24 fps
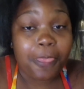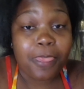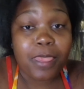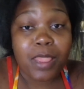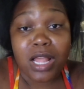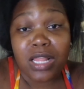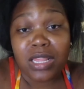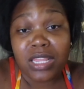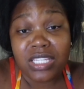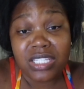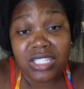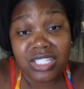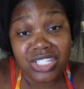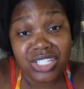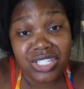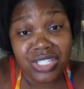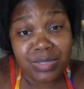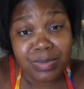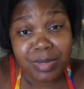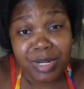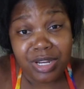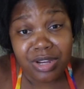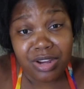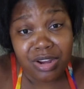Listen, she's
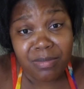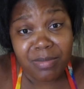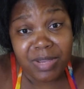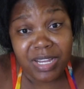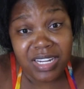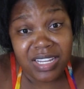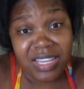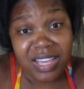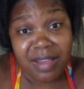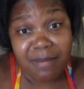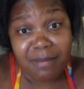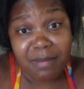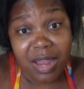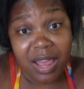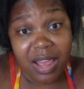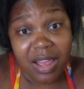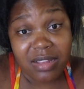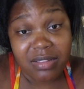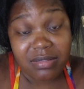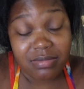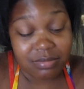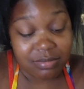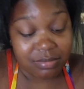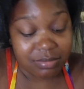spending her money. I'm
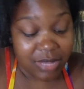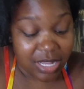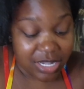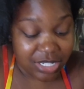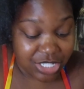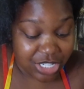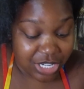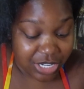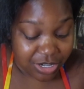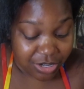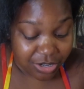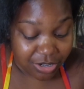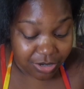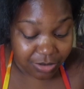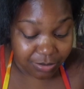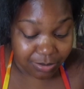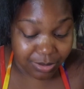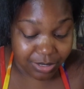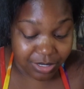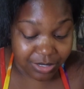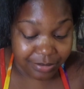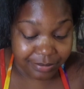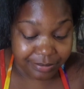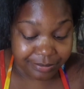not checking her,
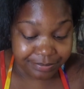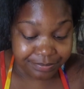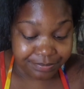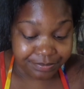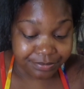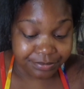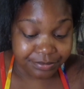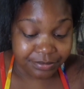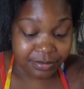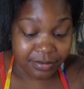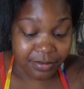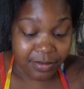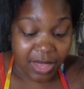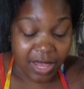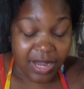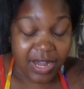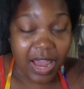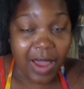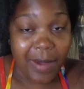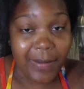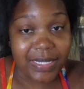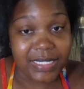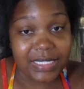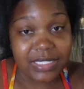but
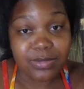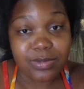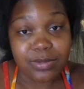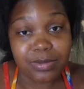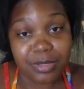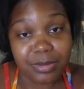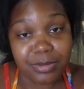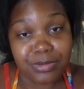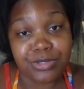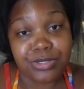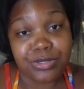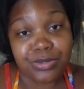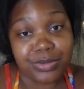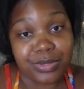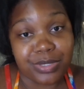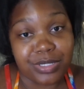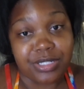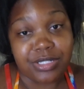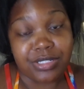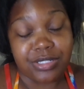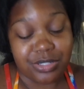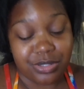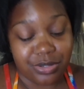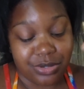now I see what people
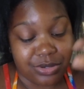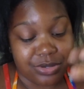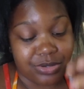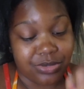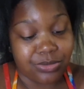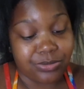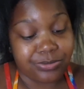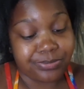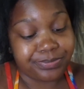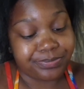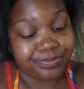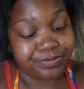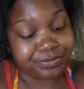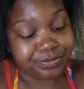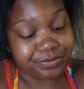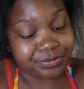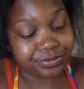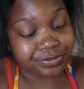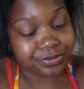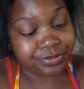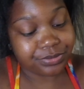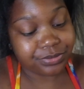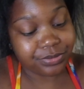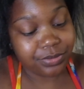doing, you know.
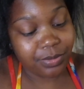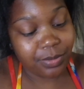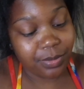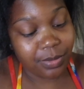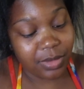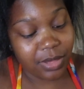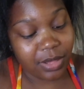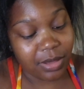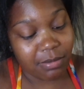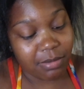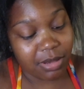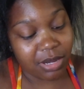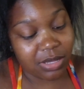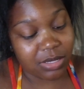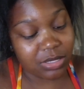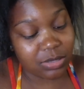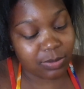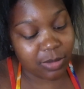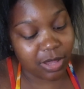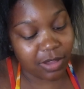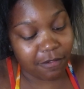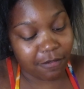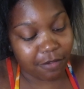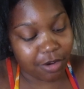But it was
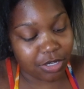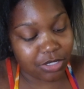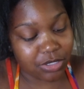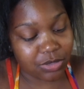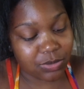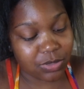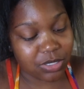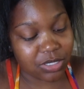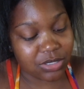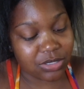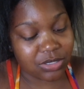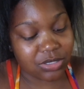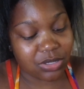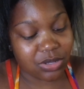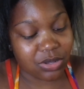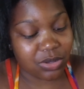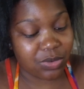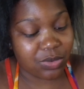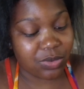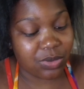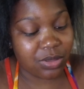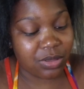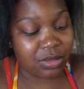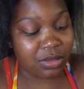my first one,
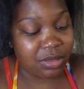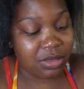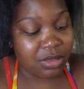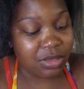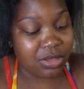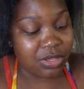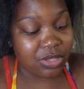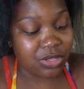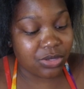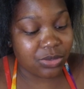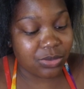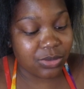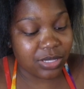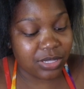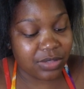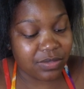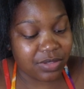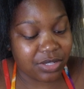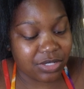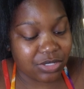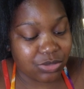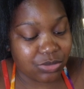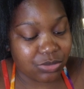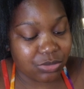so you live
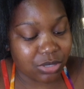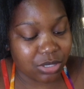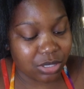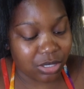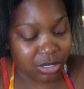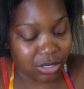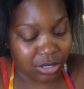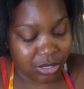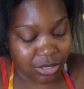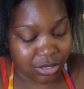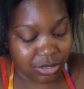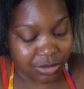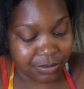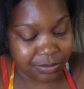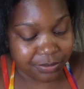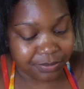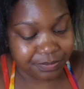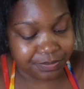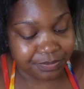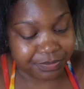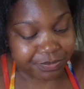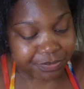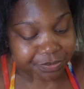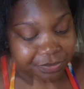and you learn.
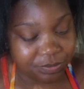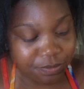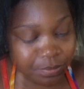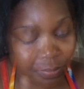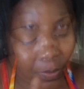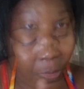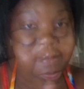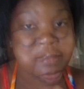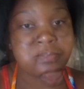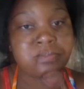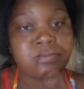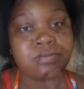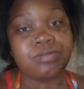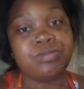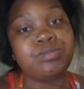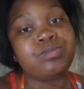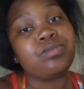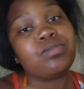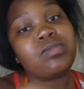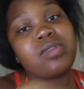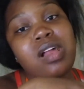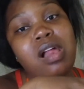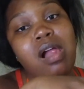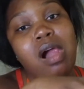
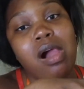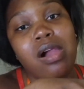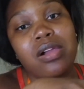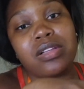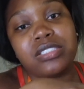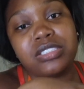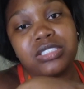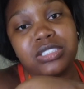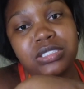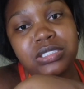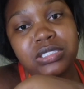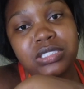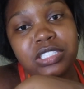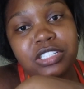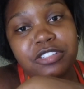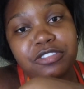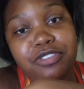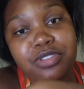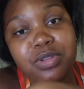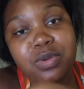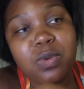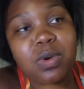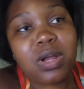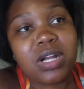And honestly, if
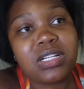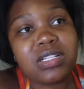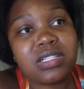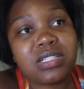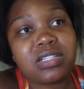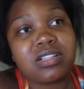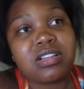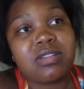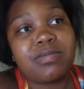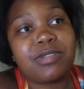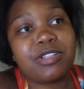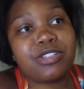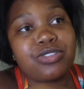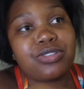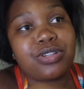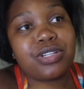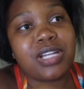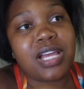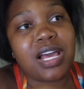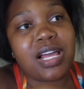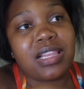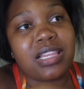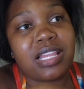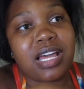you wanted to come to
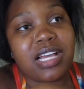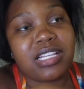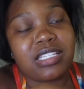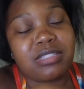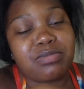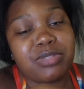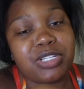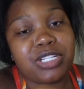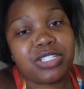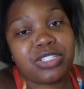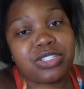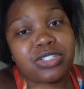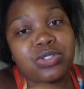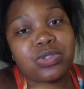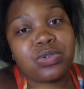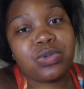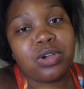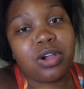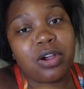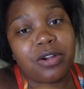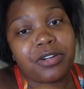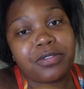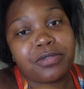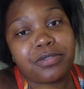Trinidad last minute to do
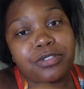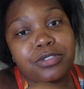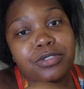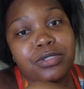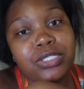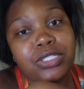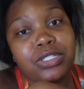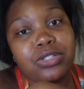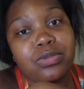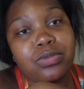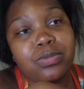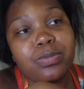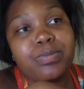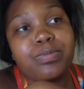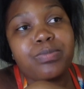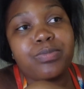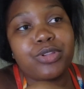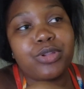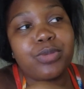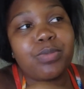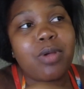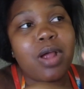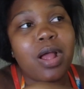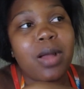carnival,
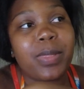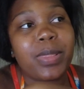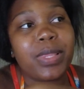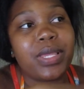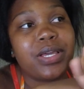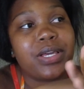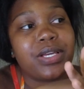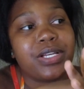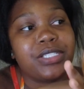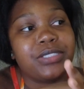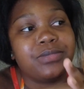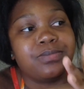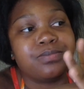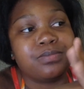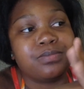you probably could.